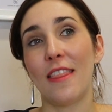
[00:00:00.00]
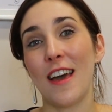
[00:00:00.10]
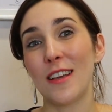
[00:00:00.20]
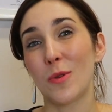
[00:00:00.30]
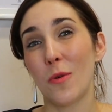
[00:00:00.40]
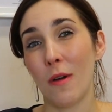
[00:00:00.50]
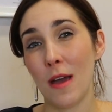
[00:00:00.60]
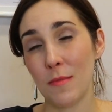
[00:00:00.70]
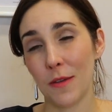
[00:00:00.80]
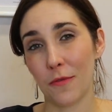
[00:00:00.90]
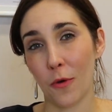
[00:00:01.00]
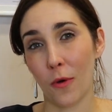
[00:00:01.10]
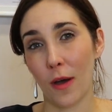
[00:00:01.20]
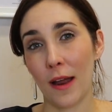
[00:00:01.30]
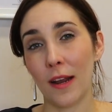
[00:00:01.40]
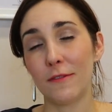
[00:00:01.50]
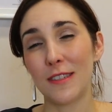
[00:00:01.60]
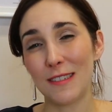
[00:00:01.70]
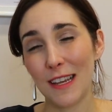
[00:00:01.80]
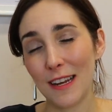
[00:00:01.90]
That's what we're aiming for, and I've
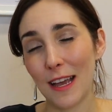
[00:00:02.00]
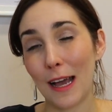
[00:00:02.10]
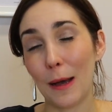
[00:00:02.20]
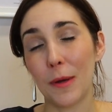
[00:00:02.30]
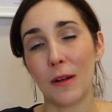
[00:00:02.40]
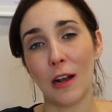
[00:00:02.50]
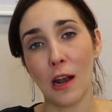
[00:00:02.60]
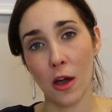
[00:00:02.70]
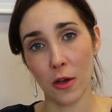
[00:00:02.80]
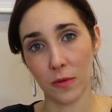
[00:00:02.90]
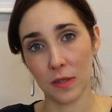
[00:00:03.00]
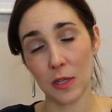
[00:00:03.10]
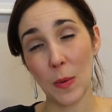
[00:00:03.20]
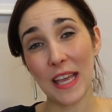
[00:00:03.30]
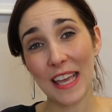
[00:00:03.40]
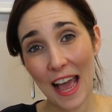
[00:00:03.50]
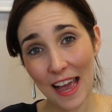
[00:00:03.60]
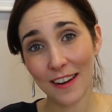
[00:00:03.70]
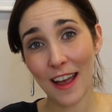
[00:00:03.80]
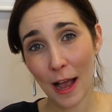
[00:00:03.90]
seen it happen loads, so it
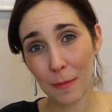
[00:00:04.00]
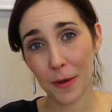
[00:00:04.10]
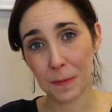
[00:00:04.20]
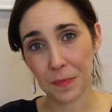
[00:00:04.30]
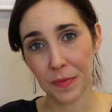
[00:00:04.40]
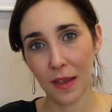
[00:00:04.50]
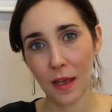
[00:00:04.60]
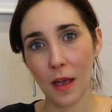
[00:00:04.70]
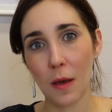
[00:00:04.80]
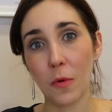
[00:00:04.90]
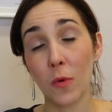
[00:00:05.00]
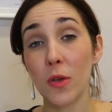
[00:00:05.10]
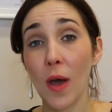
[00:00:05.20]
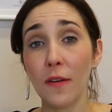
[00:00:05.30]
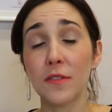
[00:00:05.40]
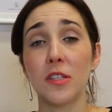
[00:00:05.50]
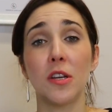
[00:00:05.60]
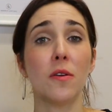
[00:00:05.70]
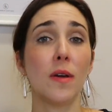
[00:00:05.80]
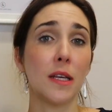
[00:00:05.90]
can happen. But what you have to
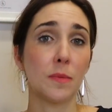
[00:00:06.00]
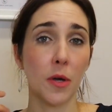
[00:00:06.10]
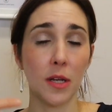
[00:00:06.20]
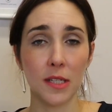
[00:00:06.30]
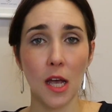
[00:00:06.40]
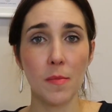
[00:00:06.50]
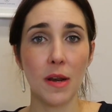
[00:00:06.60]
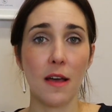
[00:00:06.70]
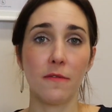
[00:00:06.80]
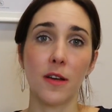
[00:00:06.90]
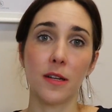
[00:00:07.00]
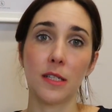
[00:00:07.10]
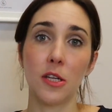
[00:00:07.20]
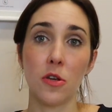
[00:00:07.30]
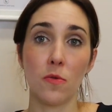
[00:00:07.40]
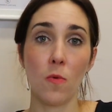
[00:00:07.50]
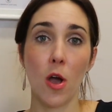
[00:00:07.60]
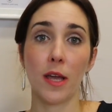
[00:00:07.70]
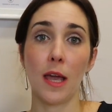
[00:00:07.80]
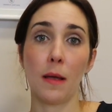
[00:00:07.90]
do is put in time and effort to
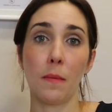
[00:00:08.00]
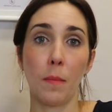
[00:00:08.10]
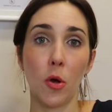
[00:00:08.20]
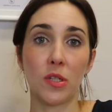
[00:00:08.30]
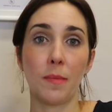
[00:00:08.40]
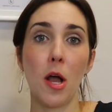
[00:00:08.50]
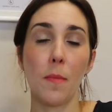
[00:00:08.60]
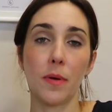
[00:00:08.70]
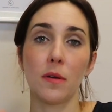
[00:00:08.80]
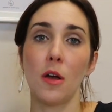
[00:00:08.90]
working bottom up,